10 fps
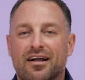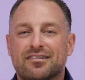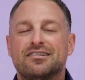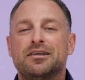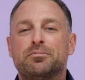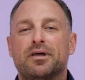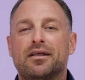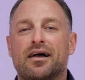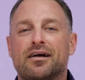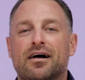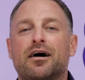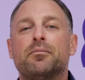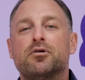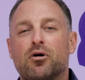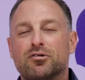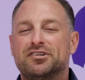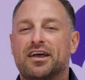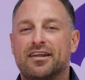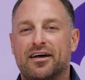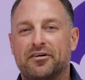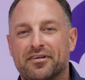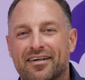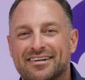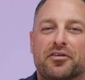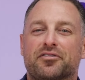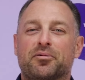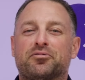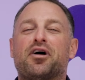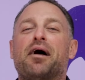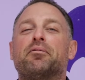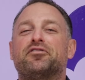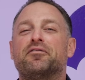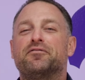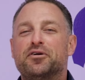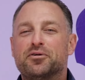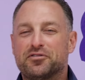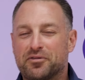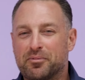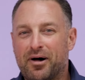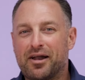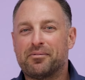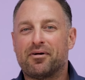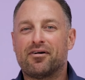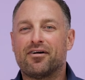on sleepplay.com. Go check it out. Subscribers and viewers, from the bottom of our